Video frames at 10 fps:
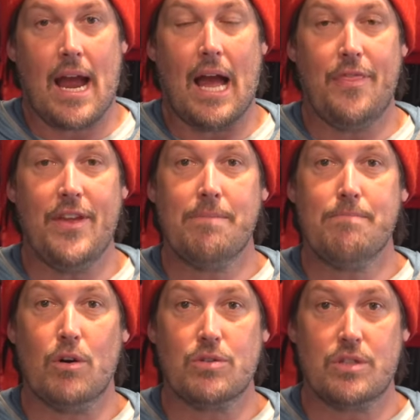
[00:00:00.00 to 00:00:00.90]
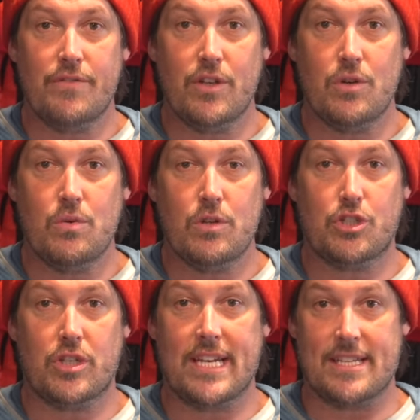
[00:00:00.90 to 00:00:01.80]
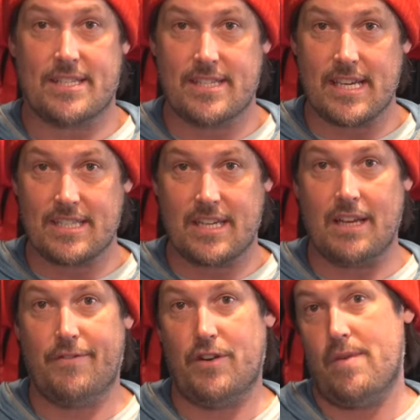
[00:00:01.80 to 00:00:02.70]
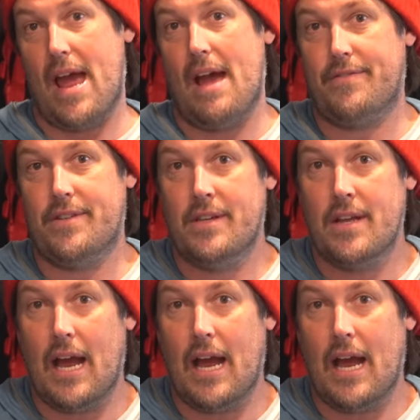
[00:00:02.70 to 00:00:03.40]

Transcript: I think most of you should get a 16-foot raft.